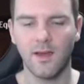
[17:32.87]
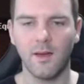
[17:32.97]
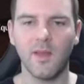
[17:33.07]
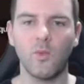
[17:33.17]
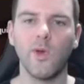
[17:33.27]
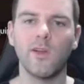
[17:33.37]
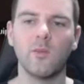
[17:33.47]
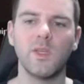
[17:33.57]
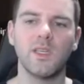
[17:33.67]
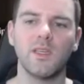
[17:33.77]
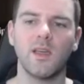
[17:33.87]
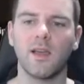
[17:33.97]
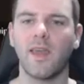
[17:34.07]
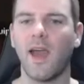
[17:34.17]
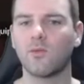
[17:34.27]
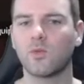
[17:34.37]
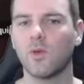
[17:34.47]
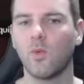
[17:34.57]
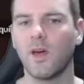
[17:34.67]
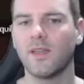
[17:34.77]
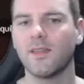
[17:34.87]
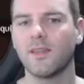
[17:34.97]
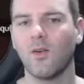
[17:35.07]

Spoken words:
It will be a cavalry one